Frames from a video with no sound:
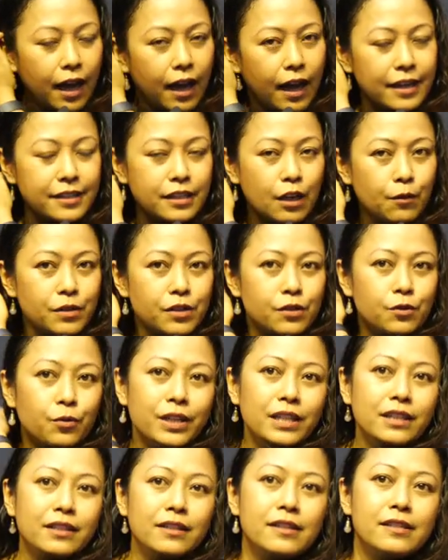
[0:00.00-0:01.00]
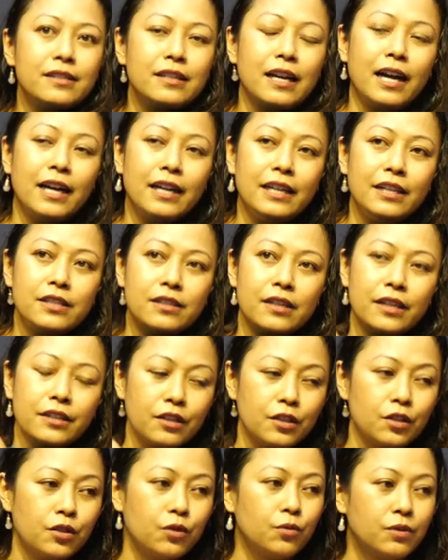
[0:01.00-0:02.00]
as I was doing this, I
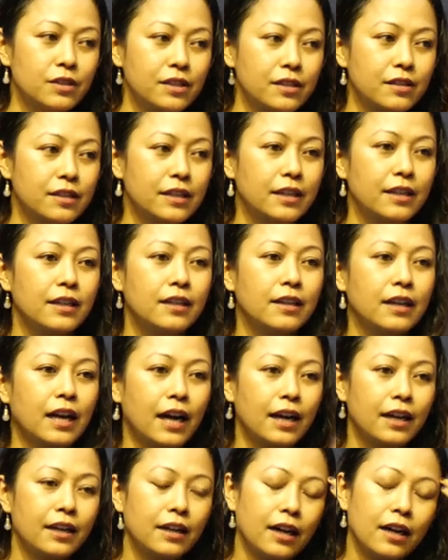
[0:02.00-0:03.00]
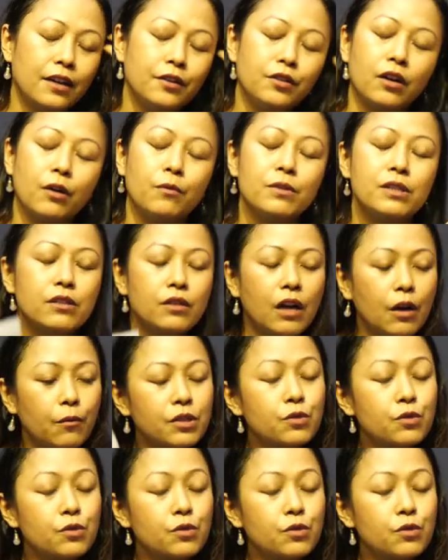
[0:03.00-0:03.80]
started noticing. I wrote